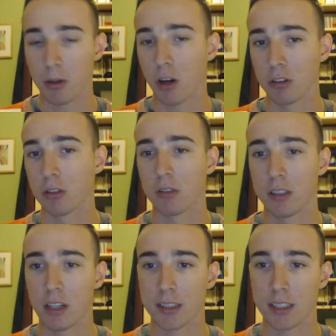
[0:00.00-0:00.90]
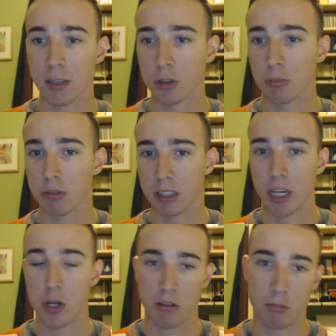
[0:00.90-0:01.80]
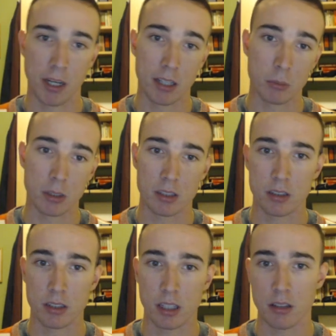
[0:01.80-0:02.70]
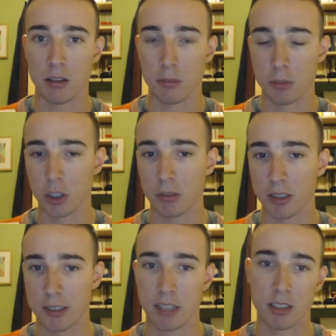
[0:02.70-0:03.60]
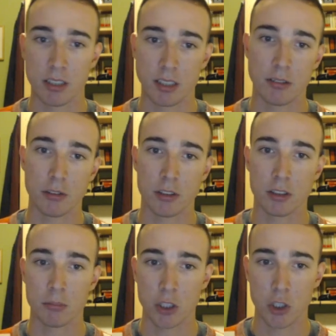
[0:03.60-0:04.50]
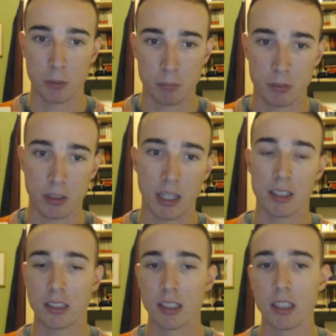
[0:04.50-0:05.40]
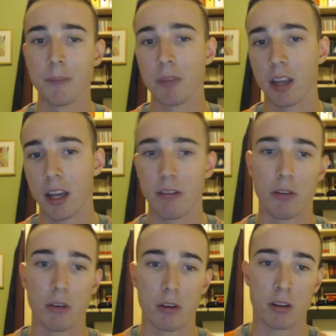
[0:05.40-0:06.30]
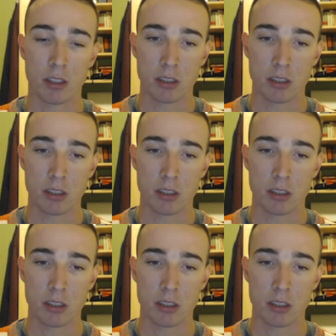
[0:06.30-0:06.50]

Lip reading: Although there are some complications, beginning with bishop d7, c4, bishop takes a4,